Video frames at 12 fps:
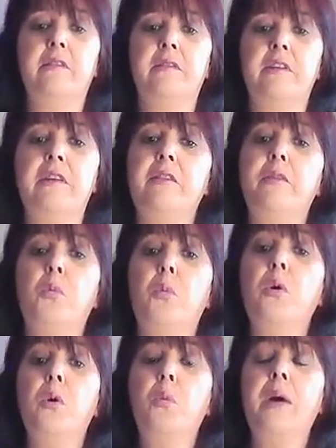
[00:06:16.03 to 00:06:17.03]
You either
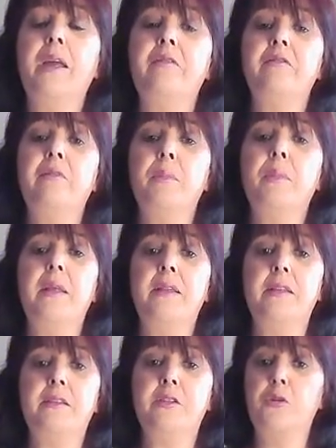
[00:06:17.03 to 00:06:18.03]
walk away from it,
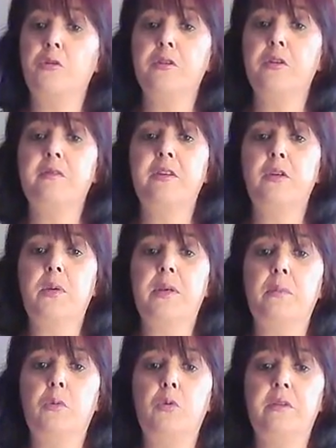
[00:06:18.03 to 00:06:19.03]
it's not serving you
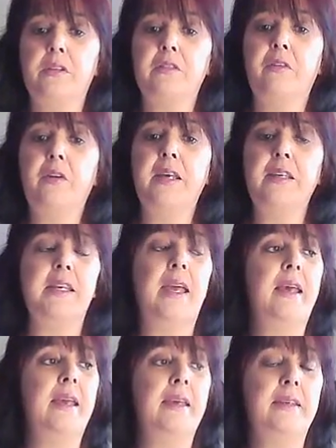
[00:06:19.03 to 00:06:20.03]
anymore, this fight,
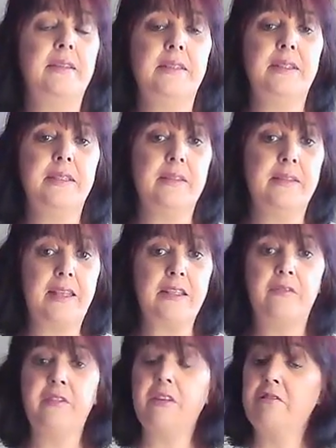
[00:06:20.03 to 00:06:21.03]
and that's
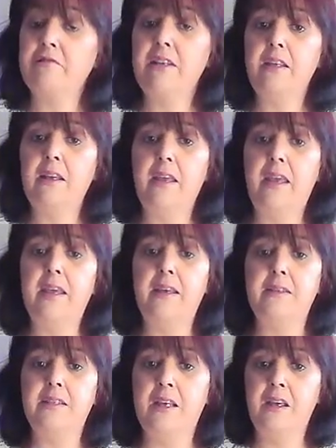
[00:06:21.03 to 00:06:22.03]
a victory,
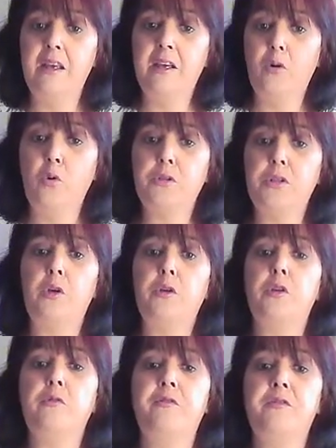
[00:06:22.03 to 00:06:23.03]
and also
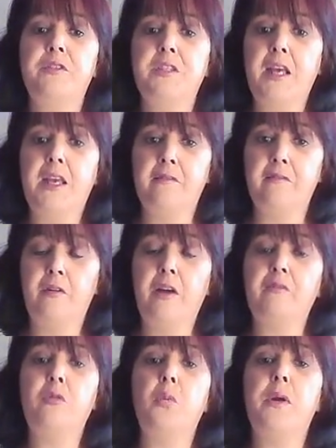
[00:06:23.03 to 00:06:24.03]
you stay and fight
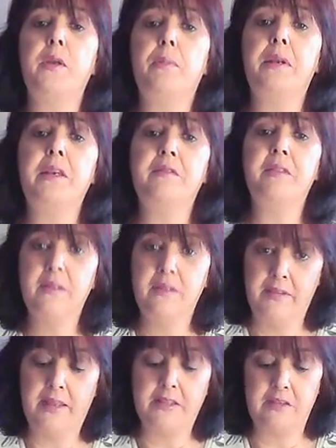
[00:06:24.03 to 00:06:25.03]
for what you believe in,
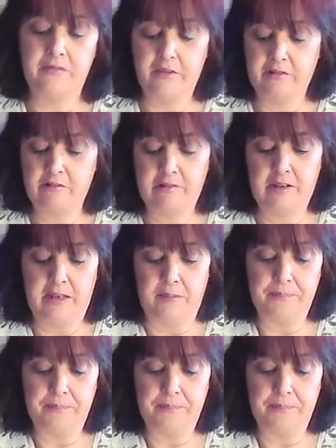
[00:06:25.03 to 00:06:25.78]
that's a victory.